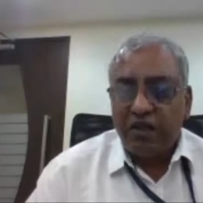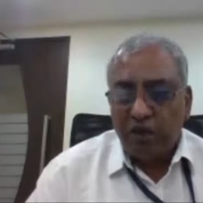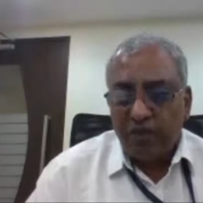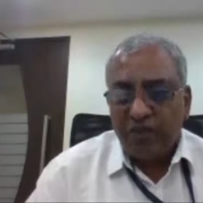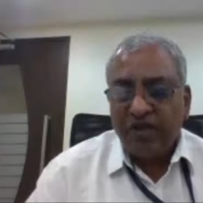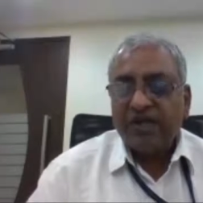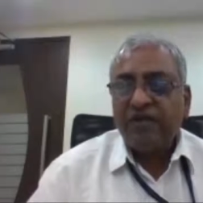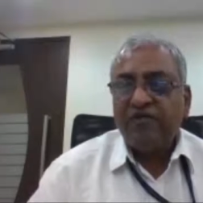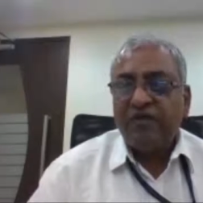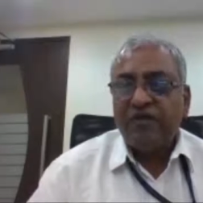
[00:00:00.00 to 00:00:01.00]
the
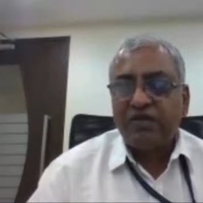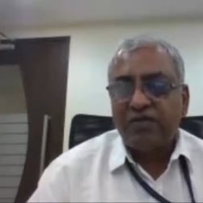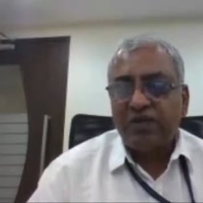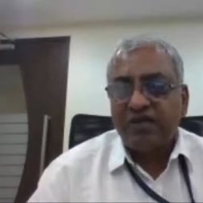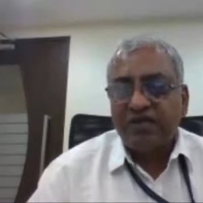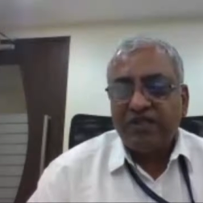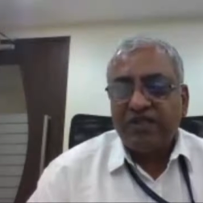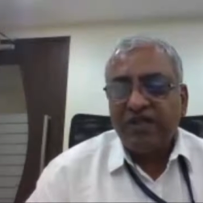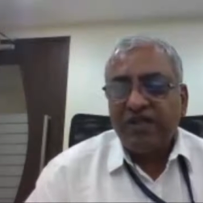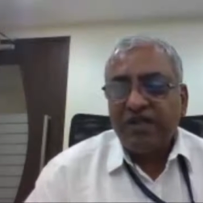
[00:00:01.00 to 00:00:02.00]
operational
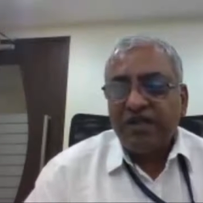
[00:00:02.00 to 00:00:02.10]
feasibility,